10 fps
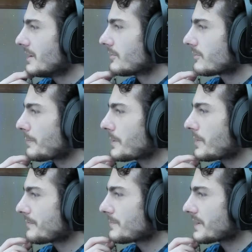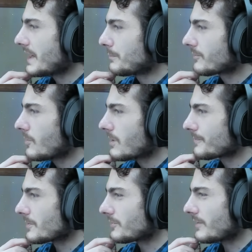Stepping away from the game's core
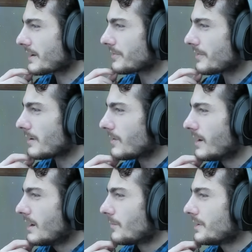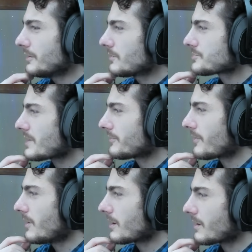for a second, though, we need to address
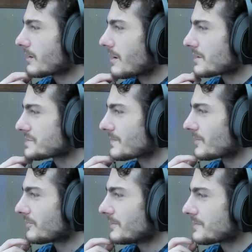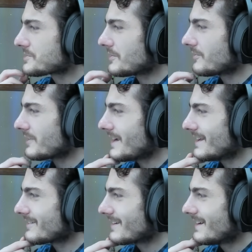the hard R controversy, which is
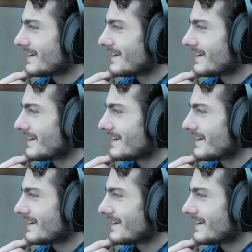yet